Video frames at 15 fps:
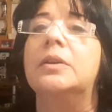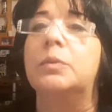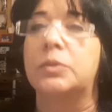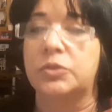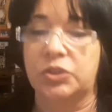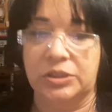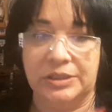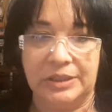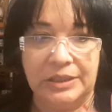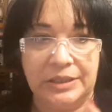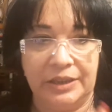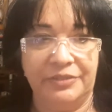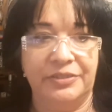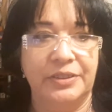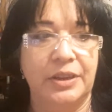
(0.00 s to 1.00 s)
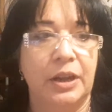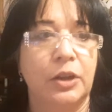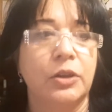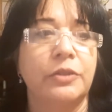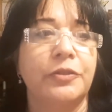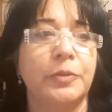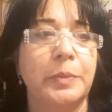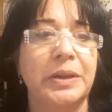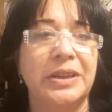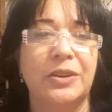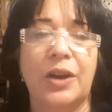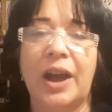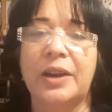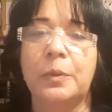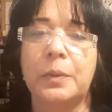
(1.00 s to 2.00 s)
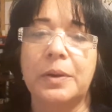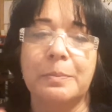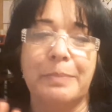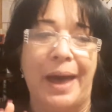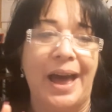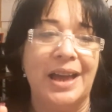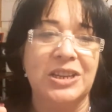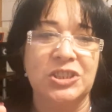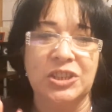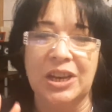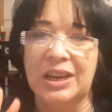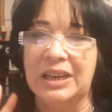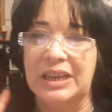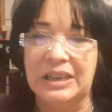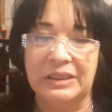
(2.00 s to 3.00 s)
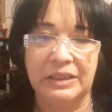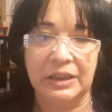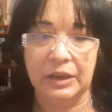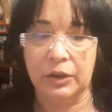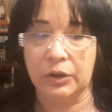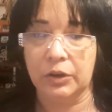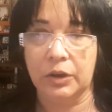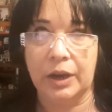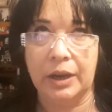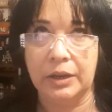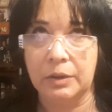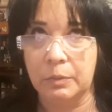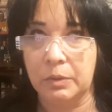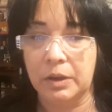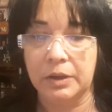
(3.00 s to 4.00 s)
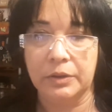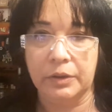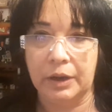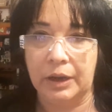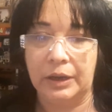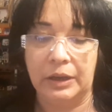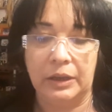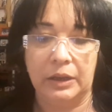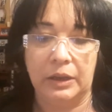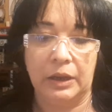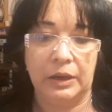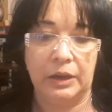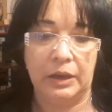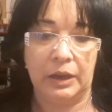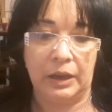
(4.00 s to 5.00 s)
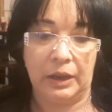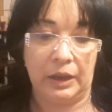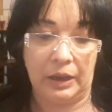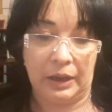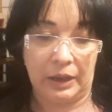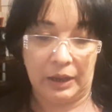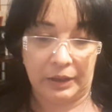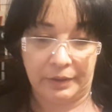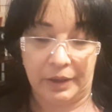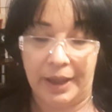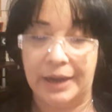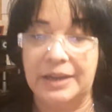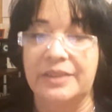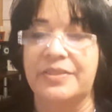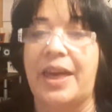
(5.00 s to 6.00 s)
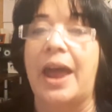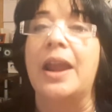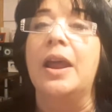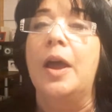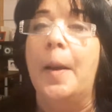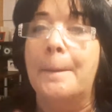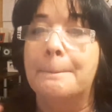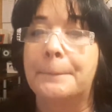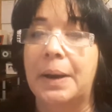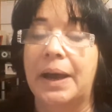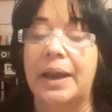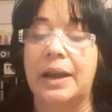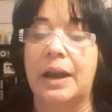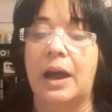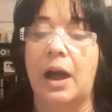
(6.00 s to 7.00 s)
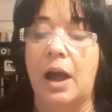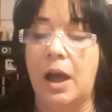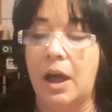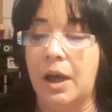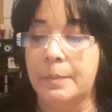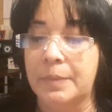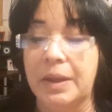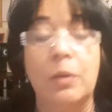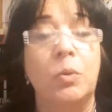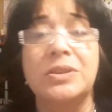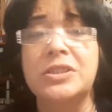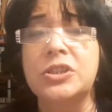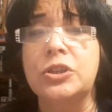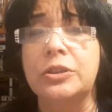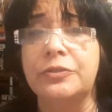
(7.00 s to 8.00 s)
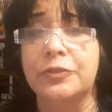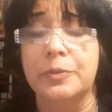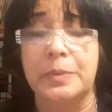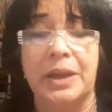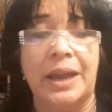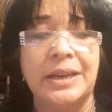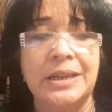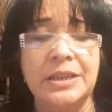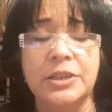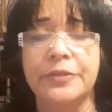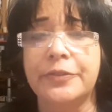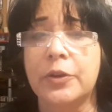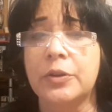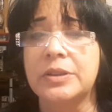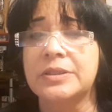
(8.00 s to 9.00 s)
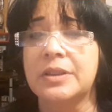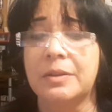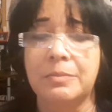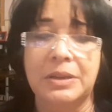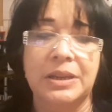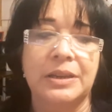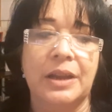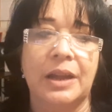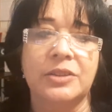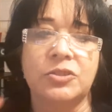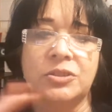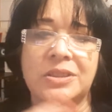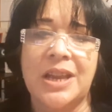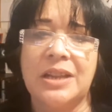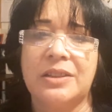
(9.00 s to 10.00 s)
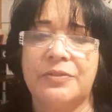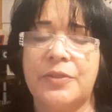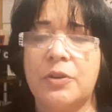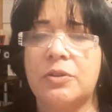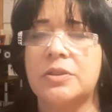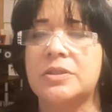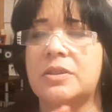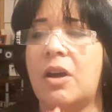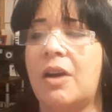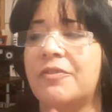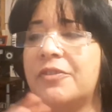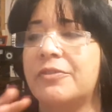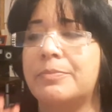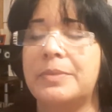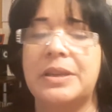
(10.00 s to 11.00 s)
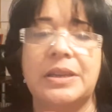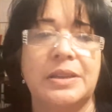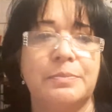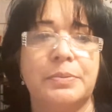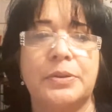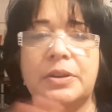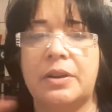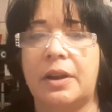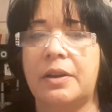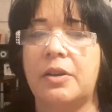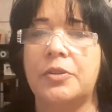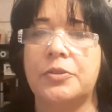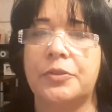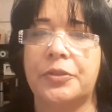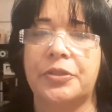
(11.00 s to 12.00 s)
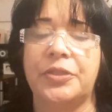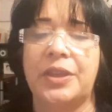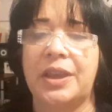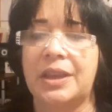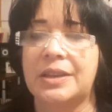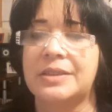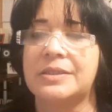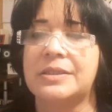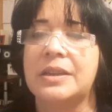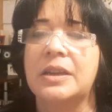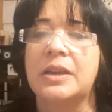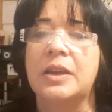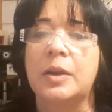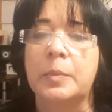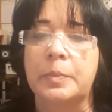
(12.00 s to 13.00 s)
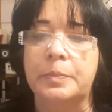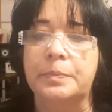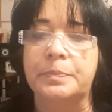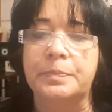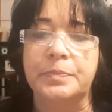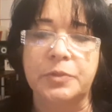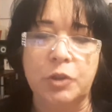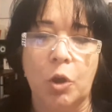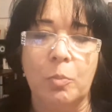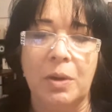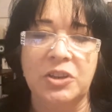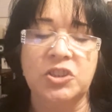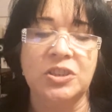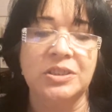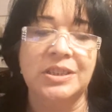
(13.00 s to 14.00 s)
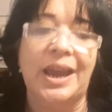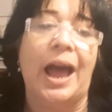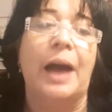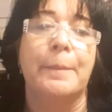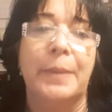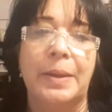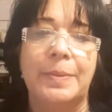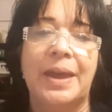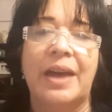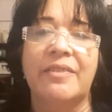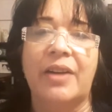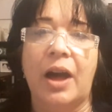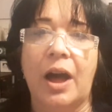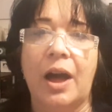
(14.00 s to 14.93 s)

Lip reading: we'll just say definitely not good for me. I don't want to bash anything or anyone or any of that. But it wasn't good for me. I needed to focus on me and not take the focus off of me and put it on other things so much as, yeah, maybe have a